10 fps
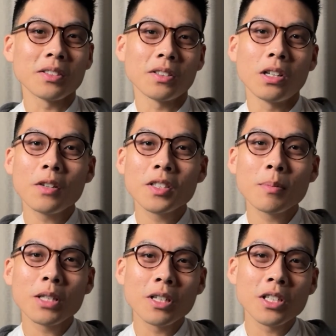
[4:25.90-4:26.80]
Now, yes, after
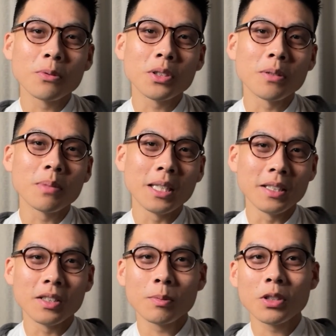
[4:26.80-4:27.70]
the migration was
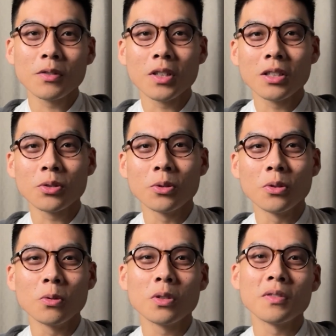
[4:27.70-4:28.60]
complete, Spotify saw
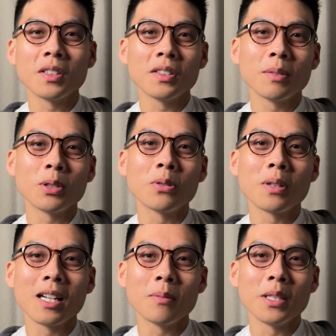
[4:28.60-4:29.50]
all of the
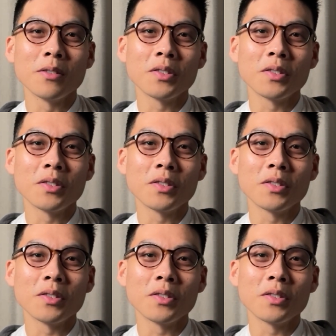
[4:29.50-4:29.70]
typical cloud